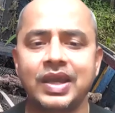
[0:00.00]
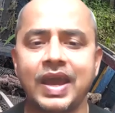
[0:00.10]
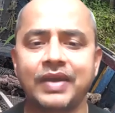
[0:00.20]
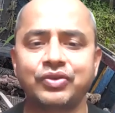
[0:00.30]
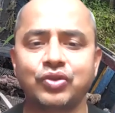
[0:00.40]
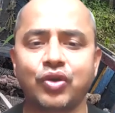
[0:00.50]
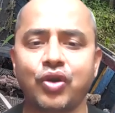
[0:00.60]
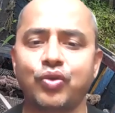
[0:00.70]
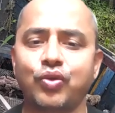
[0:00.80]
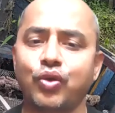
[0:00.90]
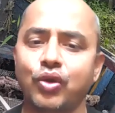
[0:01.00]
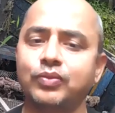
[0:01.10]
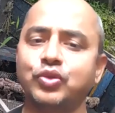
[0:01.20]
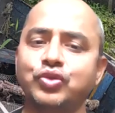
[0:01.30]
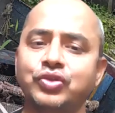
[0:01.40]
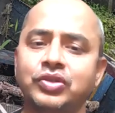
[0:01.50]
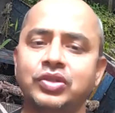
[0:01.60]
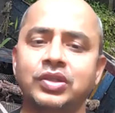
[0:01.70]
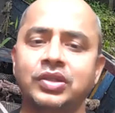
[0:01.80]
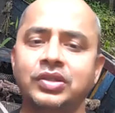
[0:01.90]
After almost
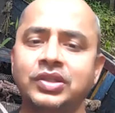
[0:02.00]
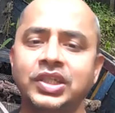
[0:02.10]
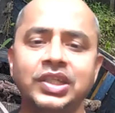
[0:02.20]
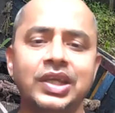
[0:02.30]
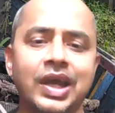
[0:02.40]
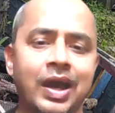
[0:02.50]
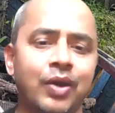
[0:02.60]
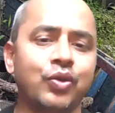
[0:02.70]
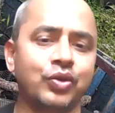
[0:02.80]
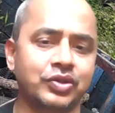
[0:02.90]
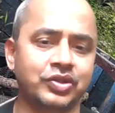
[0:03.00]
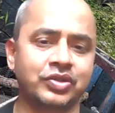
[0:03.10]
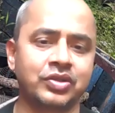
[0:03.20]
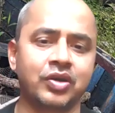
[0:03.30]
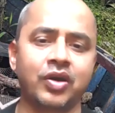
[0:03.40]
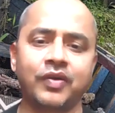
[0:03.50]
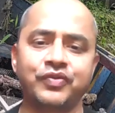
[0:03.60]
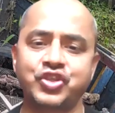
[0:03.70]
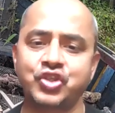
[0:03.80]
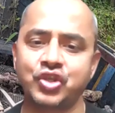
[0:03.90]
3 hours of
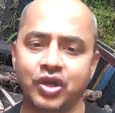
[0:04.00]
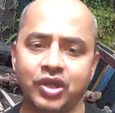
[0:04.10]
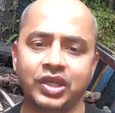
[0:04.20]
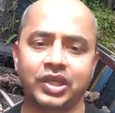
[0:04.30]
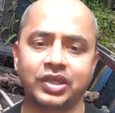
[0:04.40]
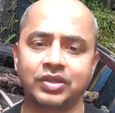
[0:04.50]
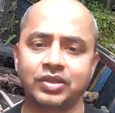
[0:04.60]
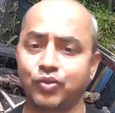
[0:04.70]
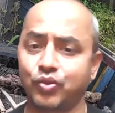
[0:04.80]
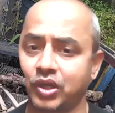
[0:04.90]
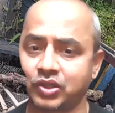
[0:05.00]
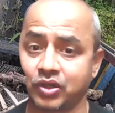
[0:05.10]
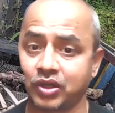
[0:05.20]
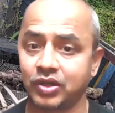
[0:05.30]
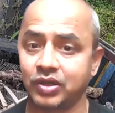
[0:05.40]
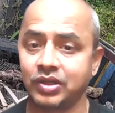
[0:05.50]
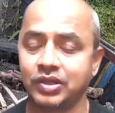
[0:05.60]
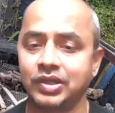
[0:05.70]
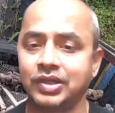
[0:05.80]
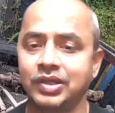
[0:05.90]
churning the water,
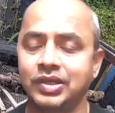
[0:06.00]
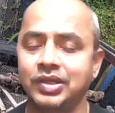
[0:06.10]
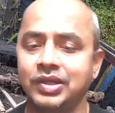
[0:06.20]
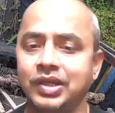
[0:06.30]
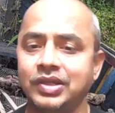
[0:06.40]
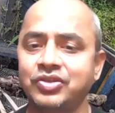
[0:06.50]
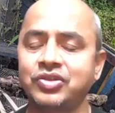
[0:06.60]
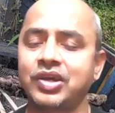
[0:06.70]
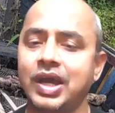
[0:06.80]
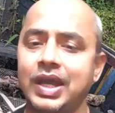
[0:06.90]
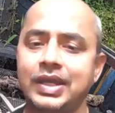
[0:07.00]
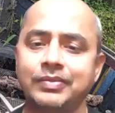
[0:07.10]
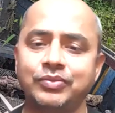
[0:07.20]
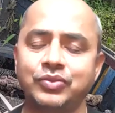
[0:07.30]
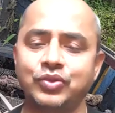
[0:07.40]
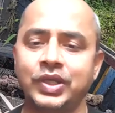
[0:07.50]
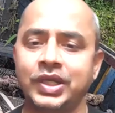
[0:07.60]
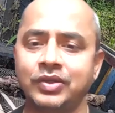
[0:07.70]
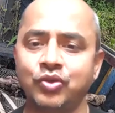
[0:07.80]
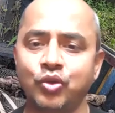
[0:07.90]
it's time to
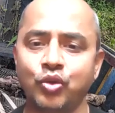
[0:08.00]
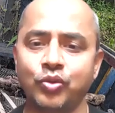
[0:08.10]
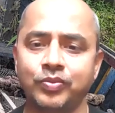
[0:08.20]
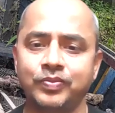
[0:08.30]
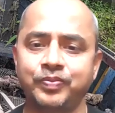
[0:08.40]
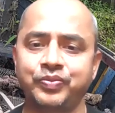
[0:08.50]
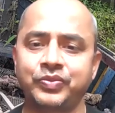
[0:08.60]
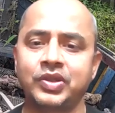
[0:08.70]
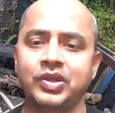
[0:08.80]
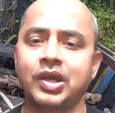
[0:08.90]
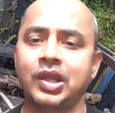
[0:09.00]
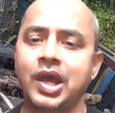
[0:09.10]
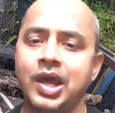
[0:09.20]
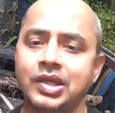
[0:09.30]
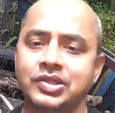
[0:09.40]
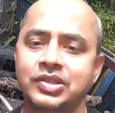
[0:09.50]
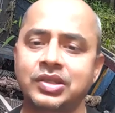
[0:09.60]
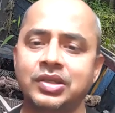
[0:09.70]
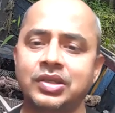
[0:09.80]
head home. Alas,